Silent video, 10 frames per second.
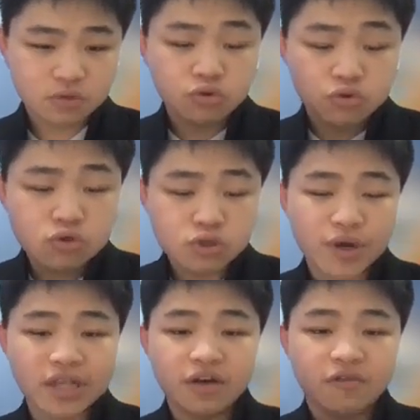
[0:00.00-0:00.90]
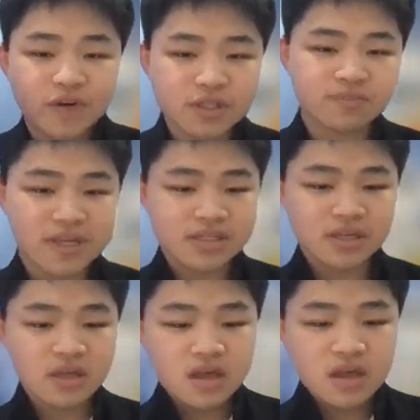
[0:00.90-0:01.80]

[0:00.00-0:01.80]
to do so in the first place.